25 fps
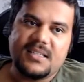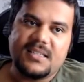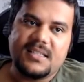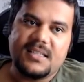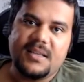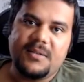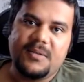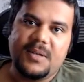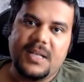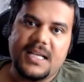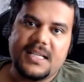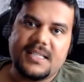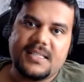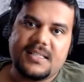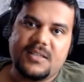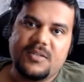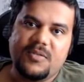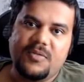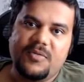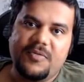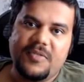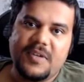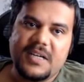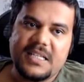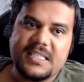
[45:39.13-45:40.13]
they will ask you
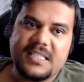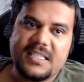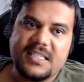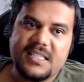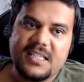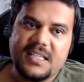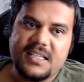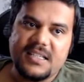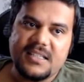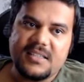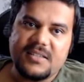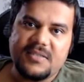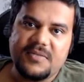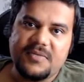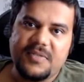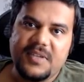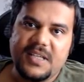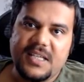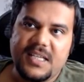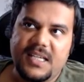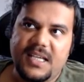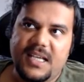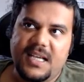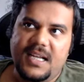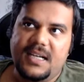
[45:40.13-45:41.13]
first year's
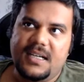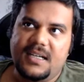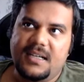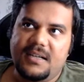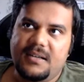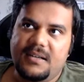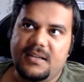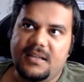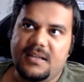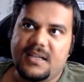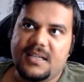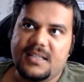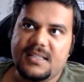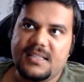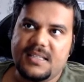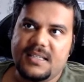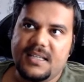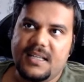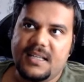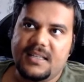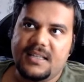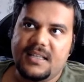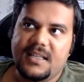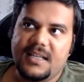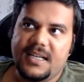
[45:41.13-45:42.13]
fee, and
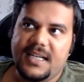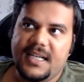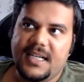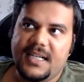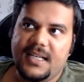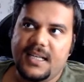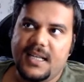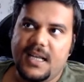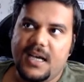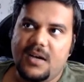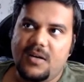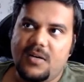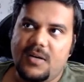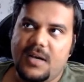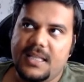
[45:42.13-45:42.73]
considering the rate now,